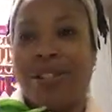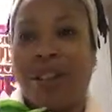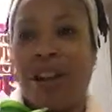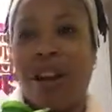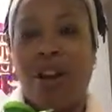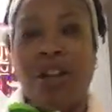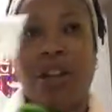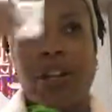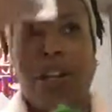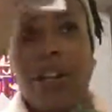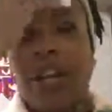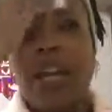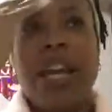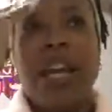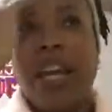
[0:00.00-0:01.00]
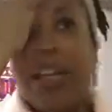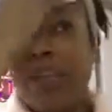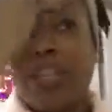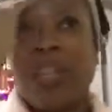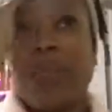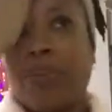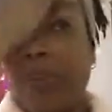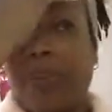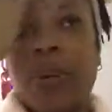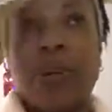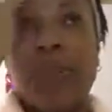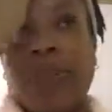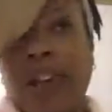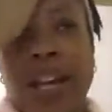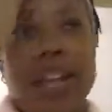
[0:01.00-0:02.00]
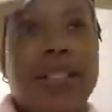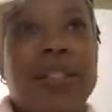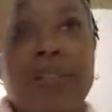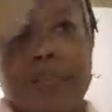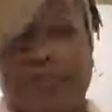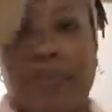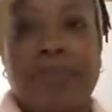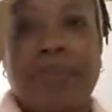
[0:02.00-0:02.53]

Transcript: cloth here and just rub it on your face.